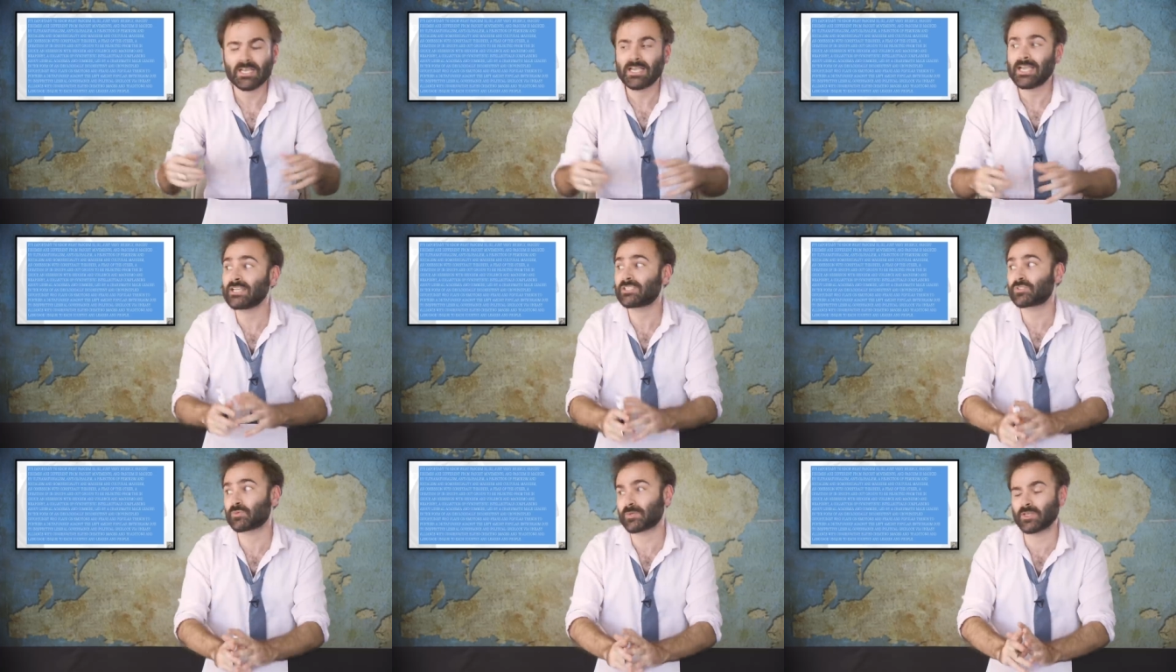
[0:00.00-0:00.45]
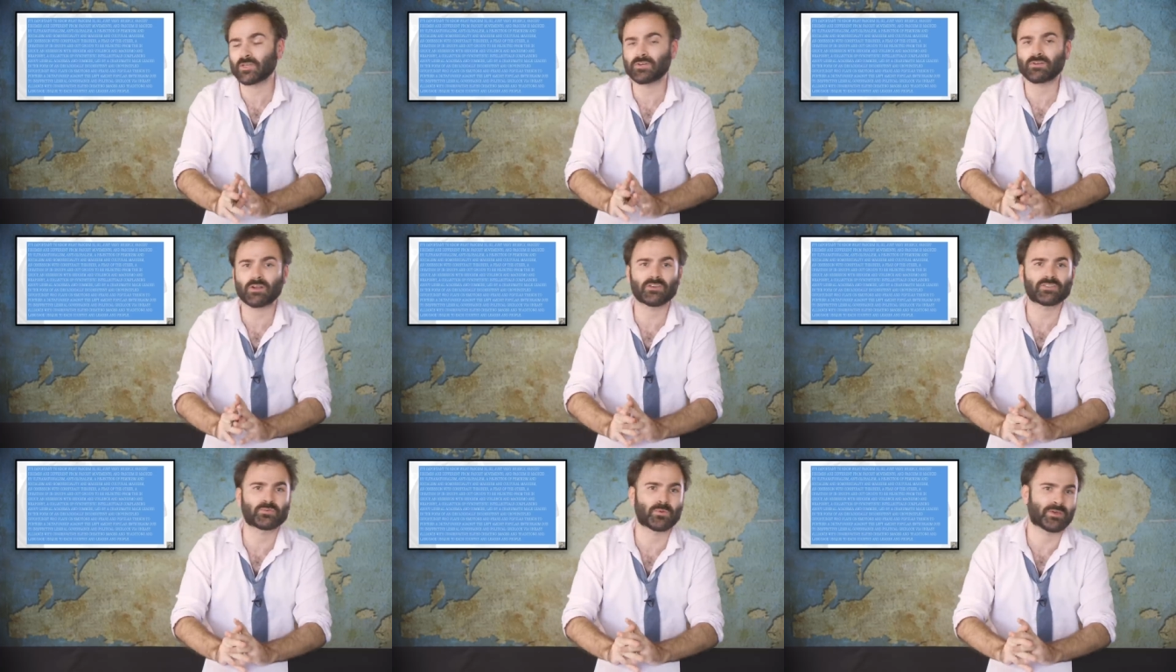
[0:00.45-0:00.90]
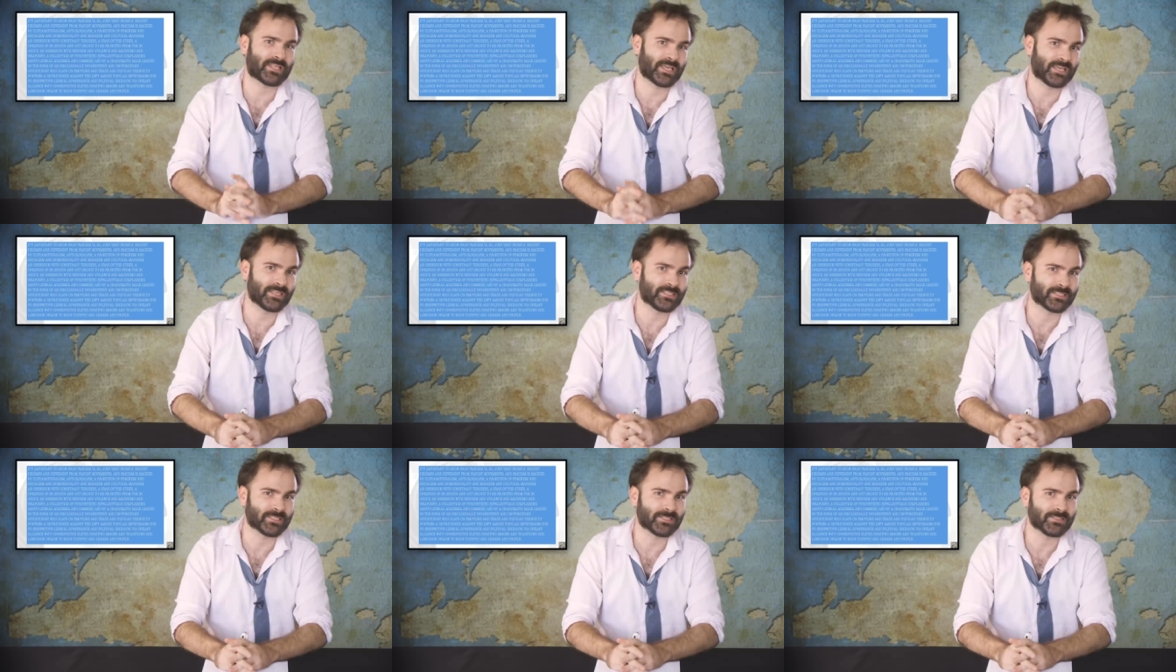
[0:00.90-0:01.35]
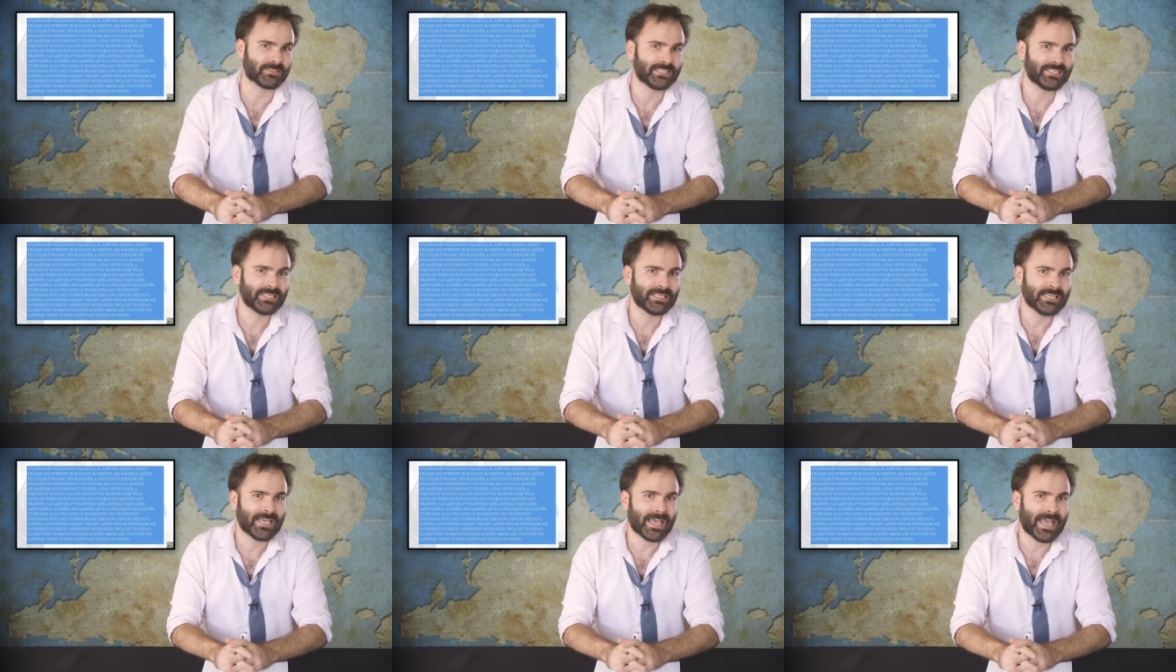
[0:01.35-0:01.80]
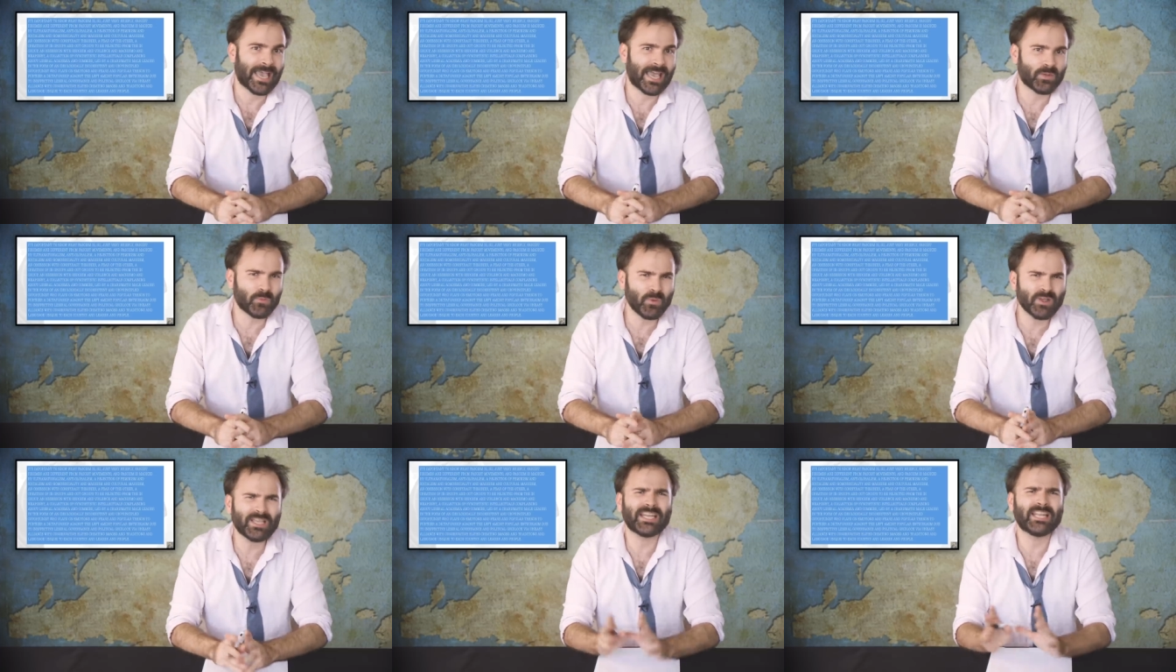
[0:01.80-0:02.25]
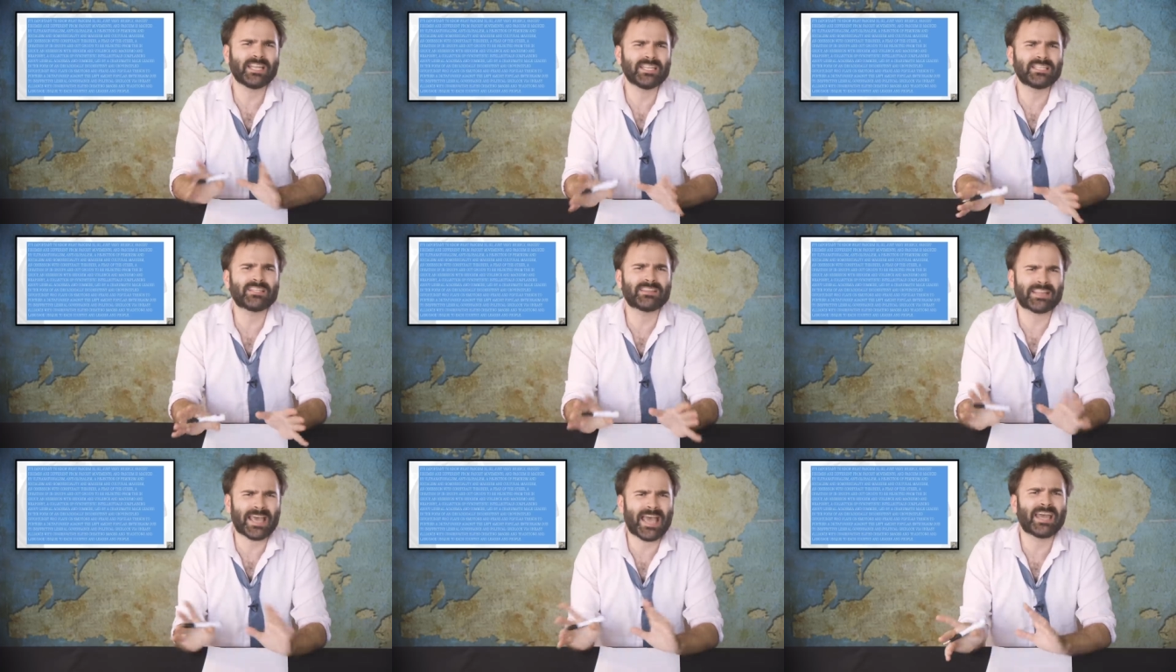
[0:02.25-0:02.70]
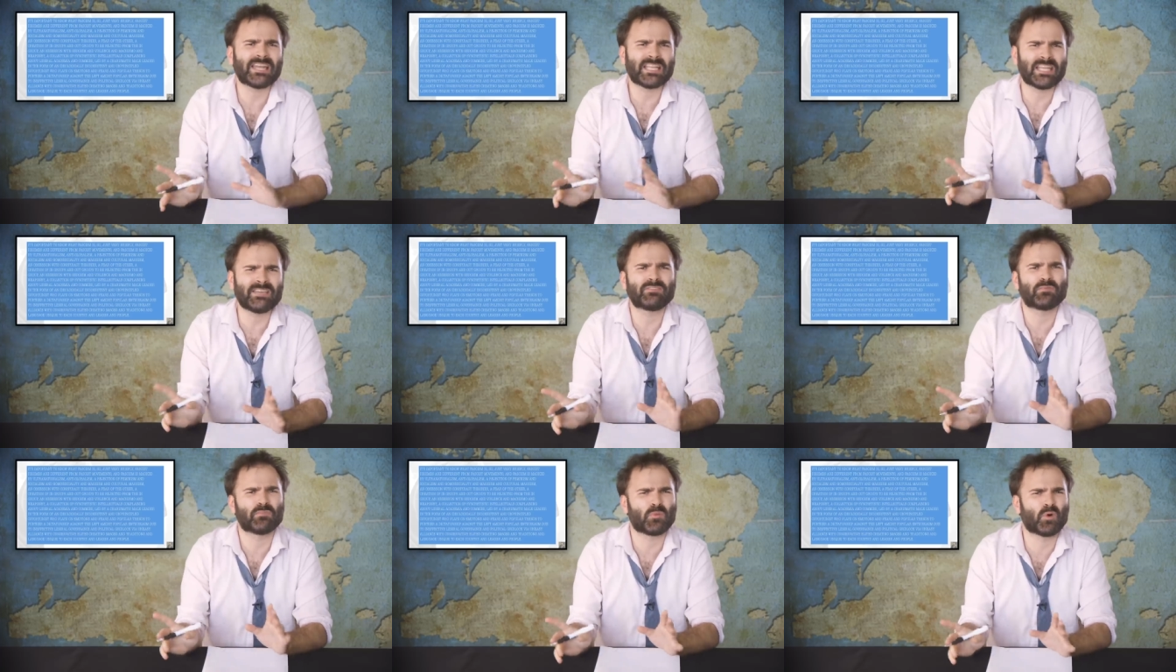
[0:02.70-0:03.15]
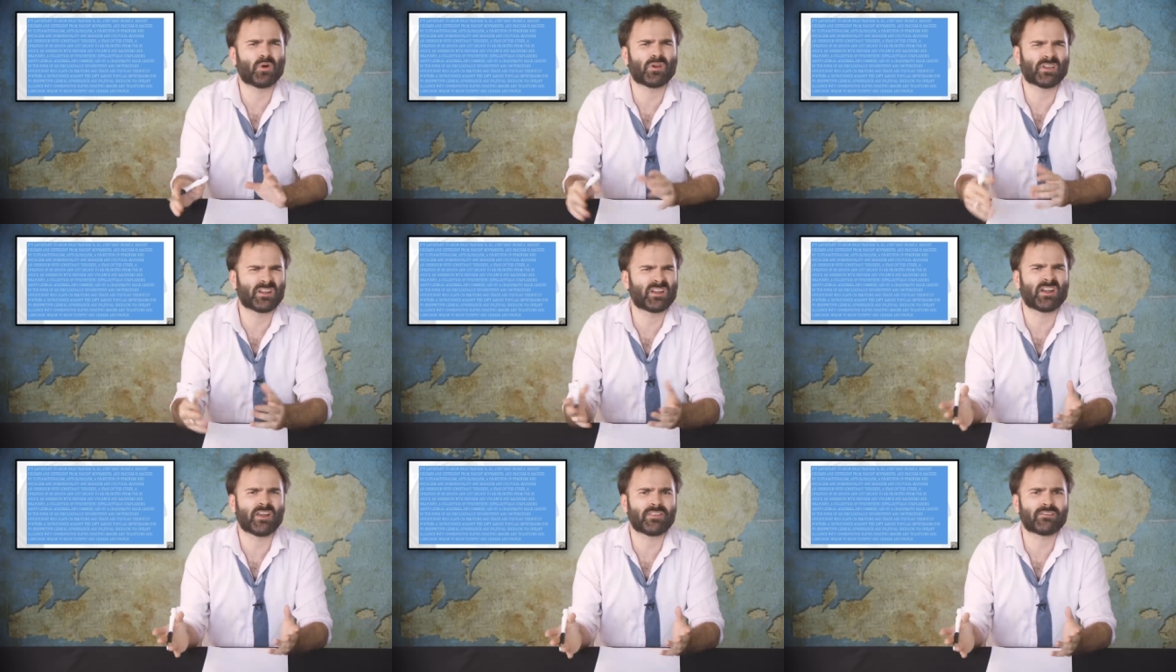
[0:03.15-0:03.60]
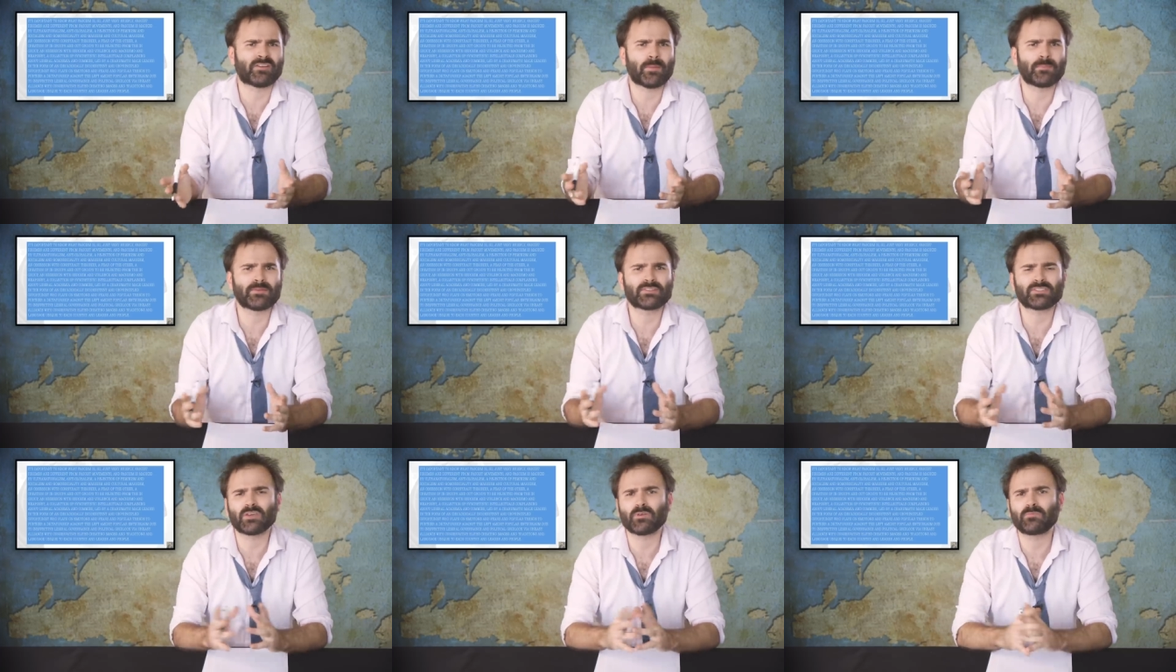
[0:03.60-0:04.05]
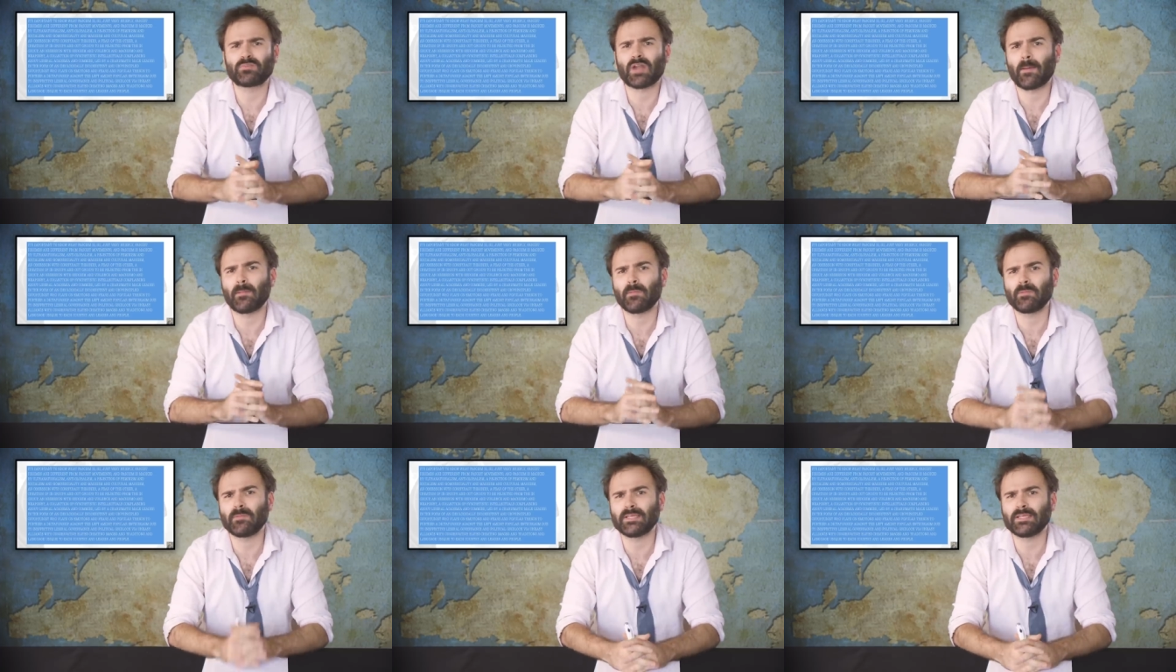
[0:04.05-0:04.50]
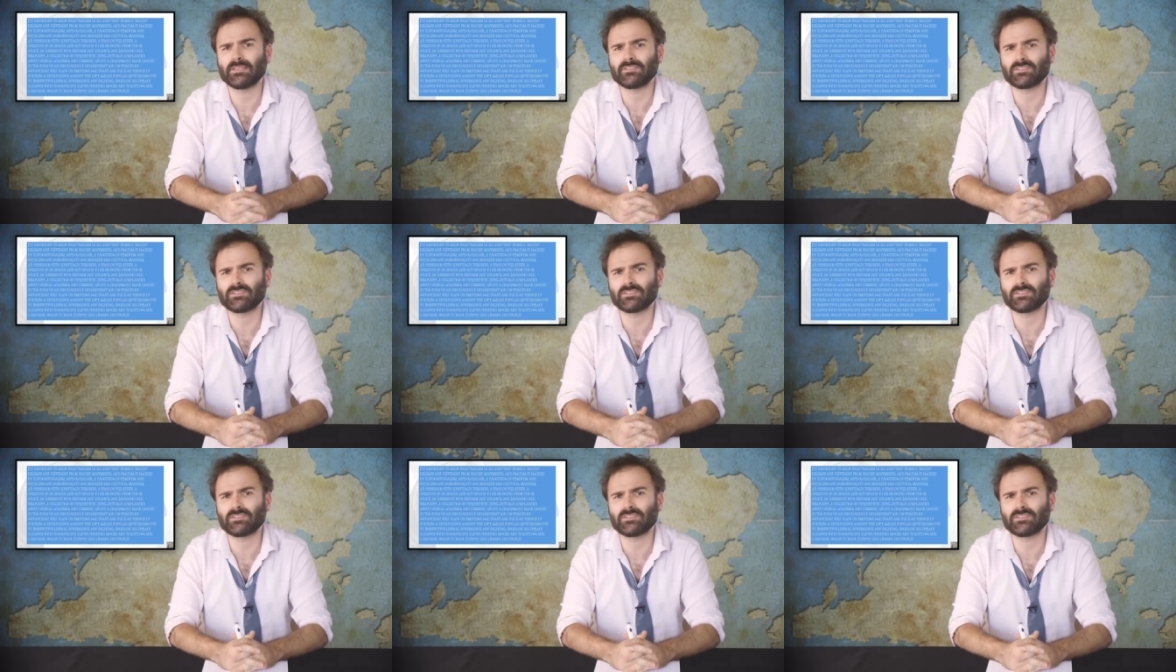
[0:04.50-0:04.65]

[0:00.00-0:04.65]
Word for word: It's real gross what they do, and we'll get into that even more in another episode probably,